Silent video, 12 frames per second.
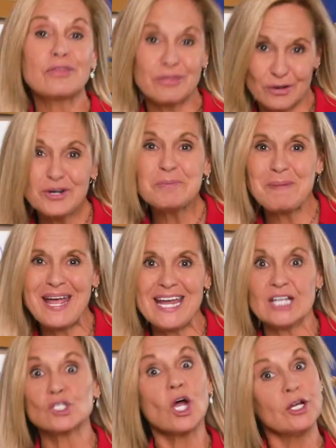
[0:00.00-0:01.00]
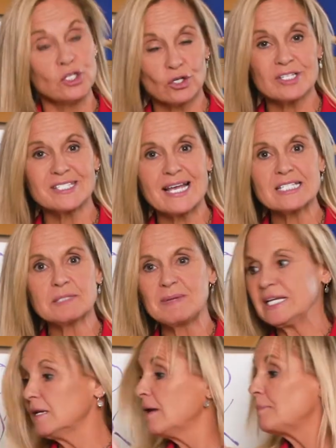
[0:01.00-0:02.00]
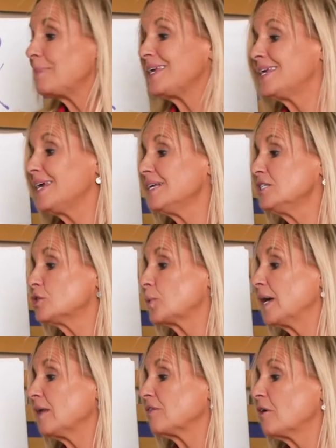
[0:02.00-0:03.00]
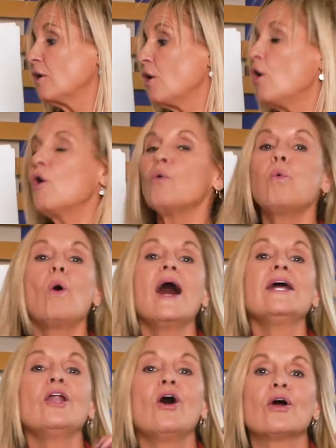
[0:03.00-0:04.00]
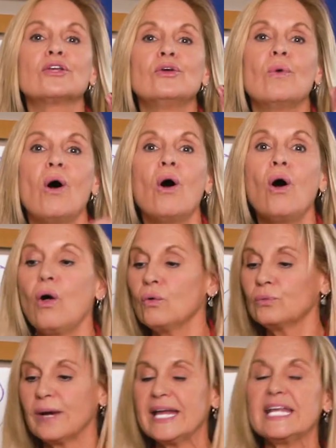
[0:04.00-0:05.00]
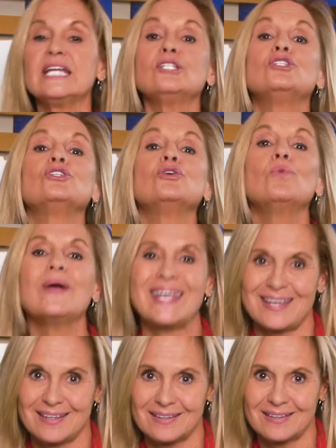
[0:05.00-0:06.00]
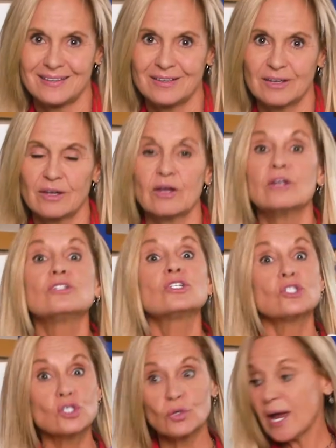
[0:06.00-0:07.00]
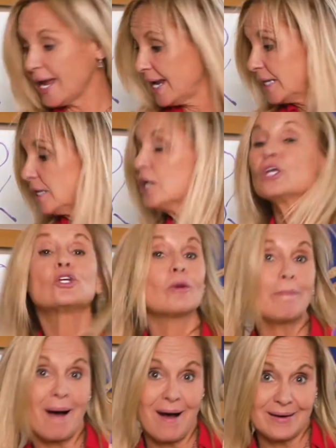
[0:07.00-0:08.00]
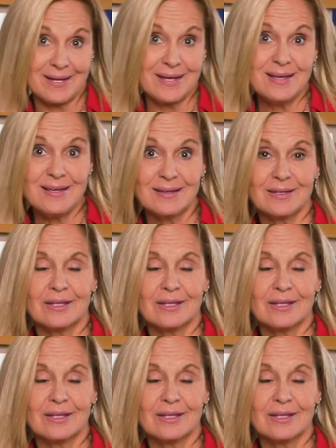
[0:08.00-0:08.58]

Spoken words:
third page on your assessment begins with, what are you already doing to train your body,